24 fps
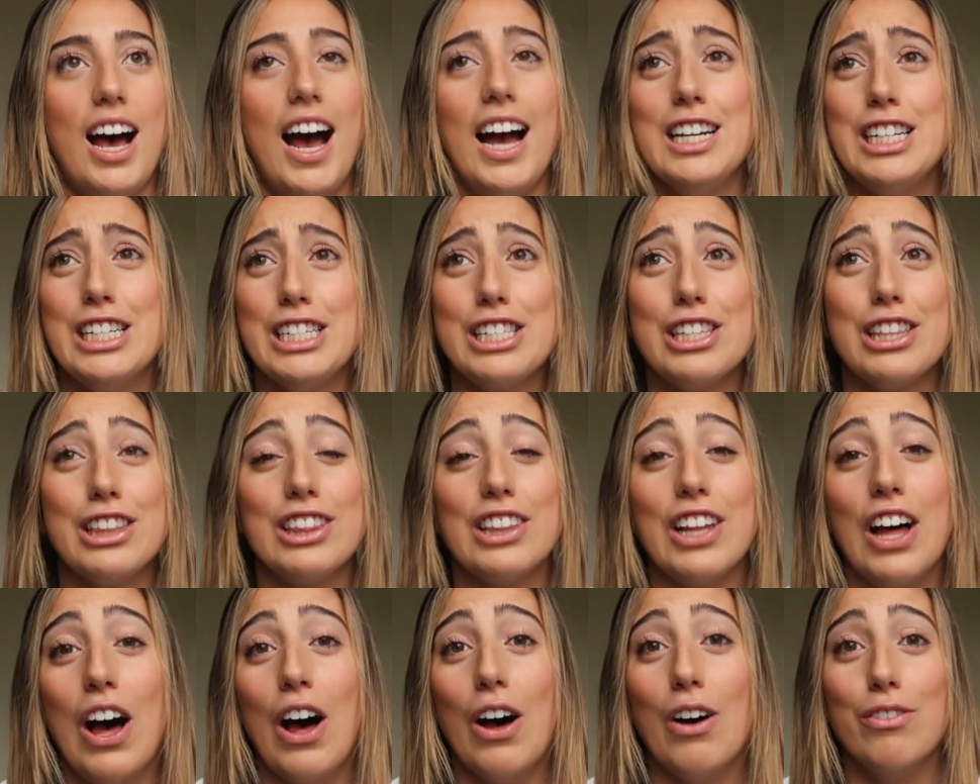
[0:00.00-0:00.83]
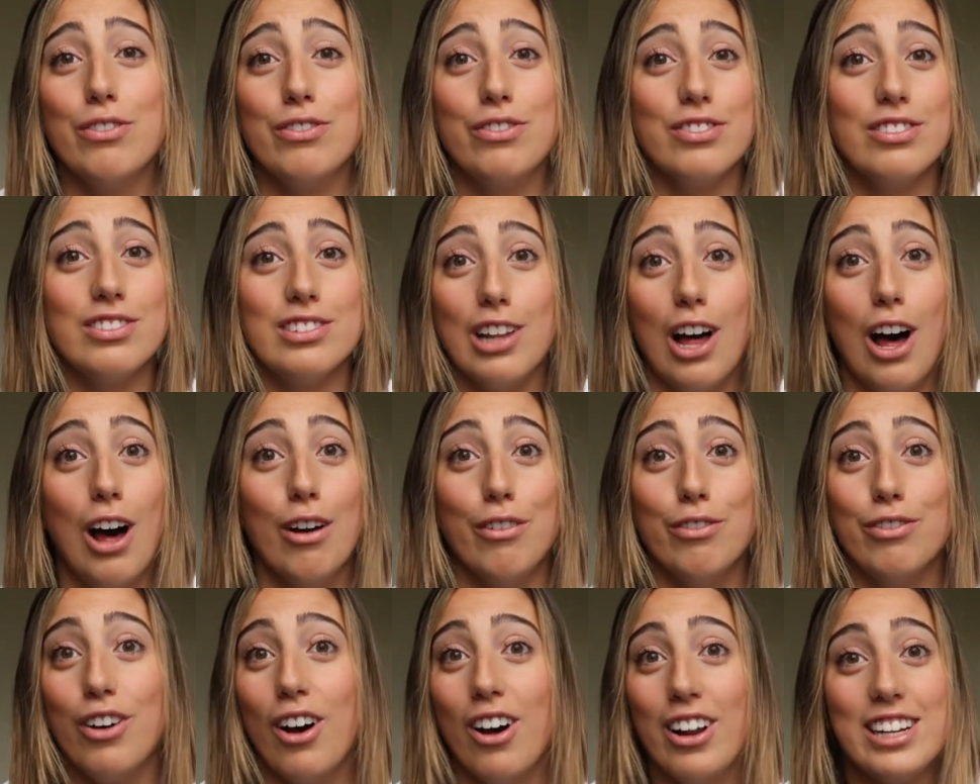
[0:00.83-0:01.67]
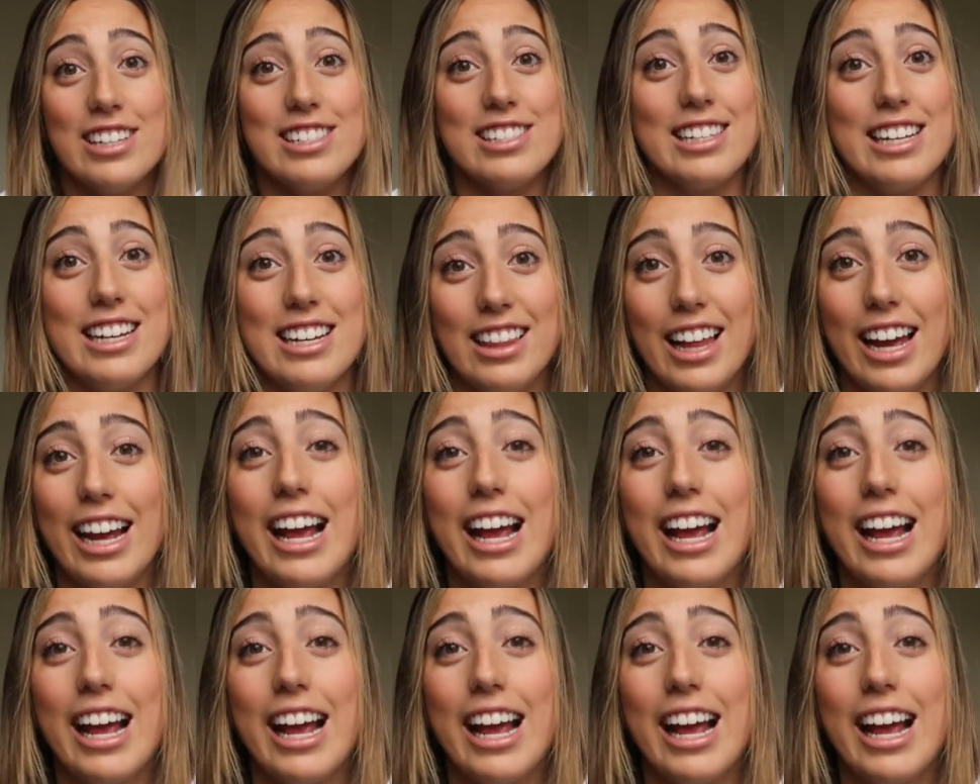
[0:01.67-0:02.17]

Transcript: I just love love, honestly.